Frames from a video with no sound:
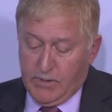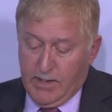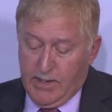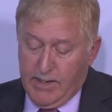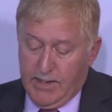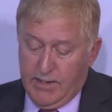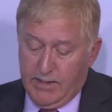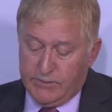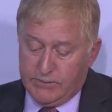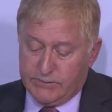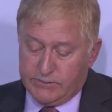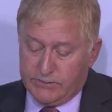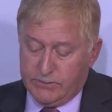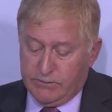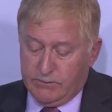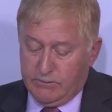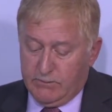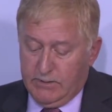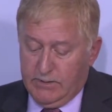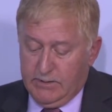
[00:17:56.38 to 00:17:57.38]
And
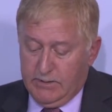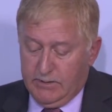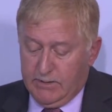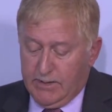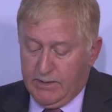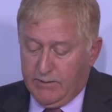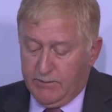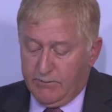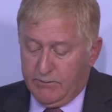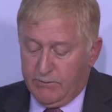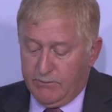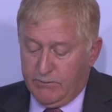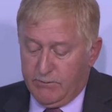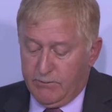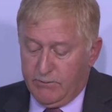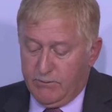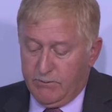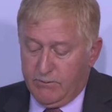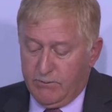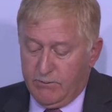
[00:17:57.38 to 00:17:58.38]
the
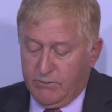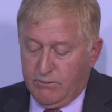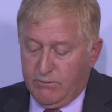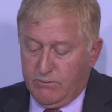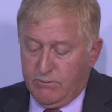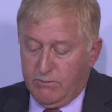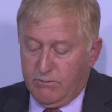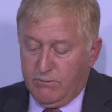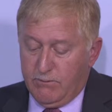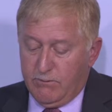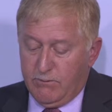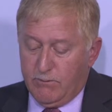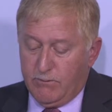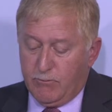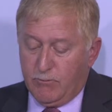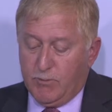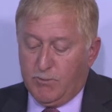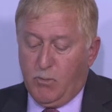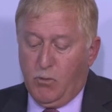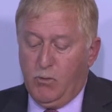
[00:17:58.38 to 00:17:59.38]

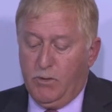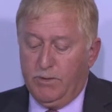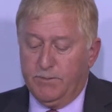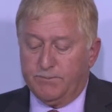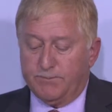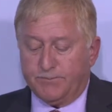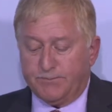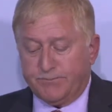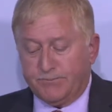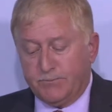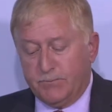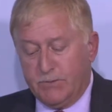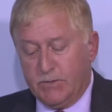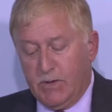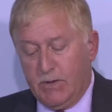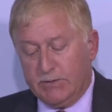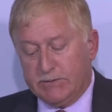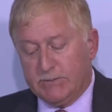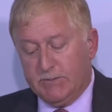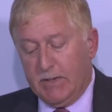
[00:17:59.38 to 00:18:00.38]
report
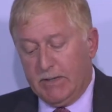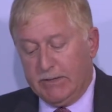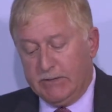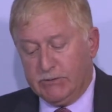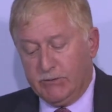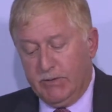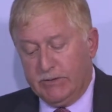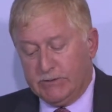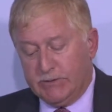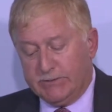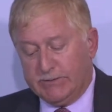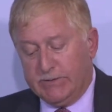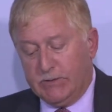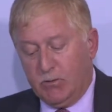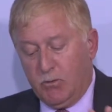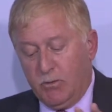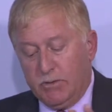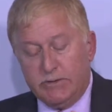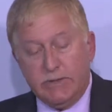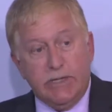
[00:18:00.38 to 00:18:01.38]
talks about interagency
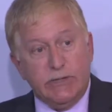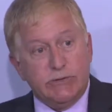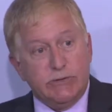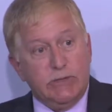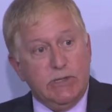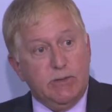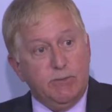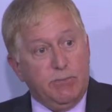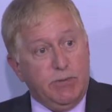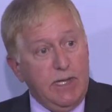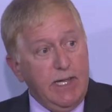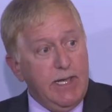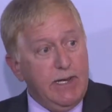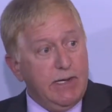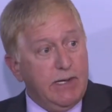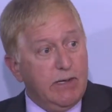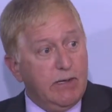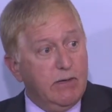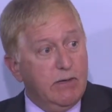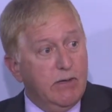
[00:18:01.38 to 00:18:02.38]
coordination and
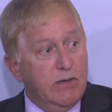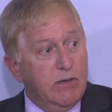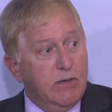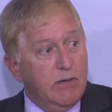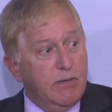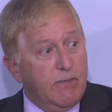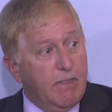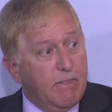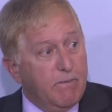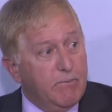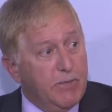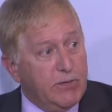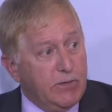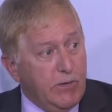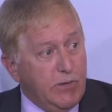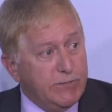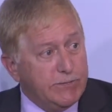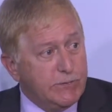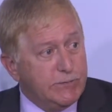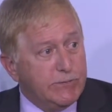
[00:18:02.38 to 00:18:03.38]
planning, but it
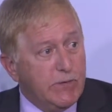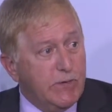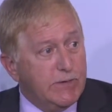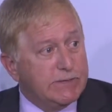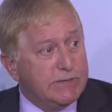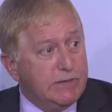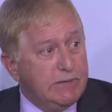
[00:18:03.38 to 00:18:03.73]
also talks